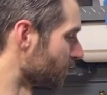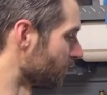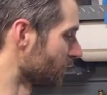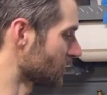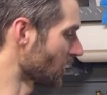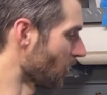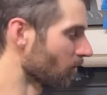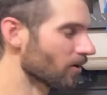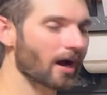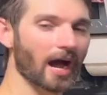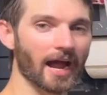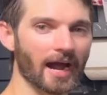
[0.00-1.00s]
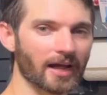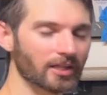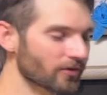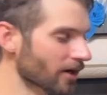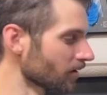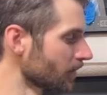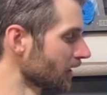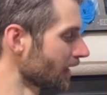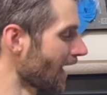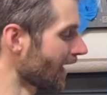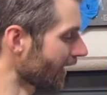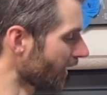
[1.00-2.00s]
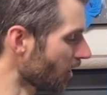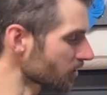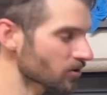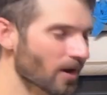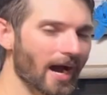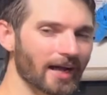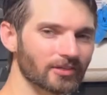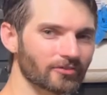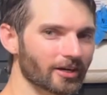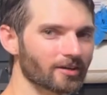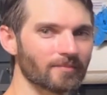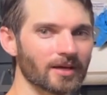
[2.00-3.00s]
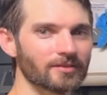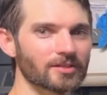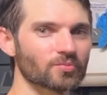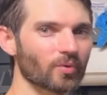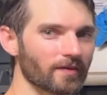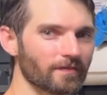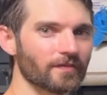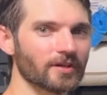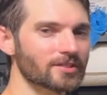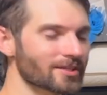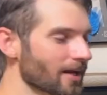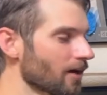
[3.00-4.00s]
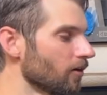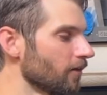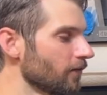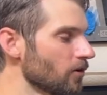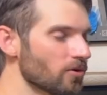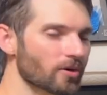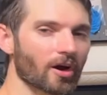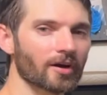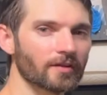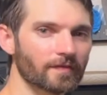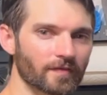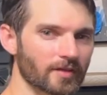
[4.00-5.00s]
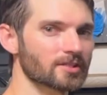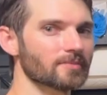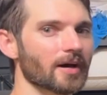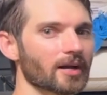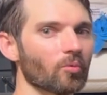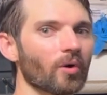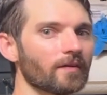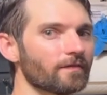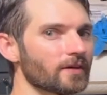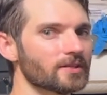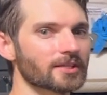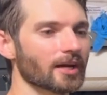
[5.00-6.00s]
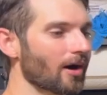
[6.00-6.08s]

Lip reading: So I highly recommend that, and I also highly recommend this 1/5 scale. If you are on the fence about a 1/5 scale,